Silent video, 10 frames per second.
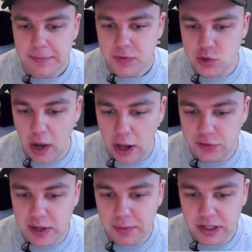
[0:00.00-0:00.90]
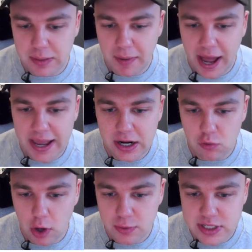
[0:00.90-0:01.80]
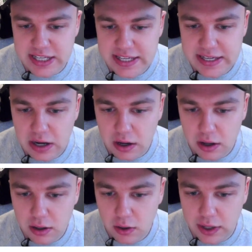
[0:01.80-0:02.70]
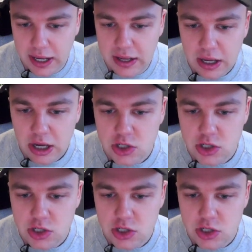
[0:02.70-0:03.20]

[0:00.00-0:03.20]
So I'll typically buy in around here, okay?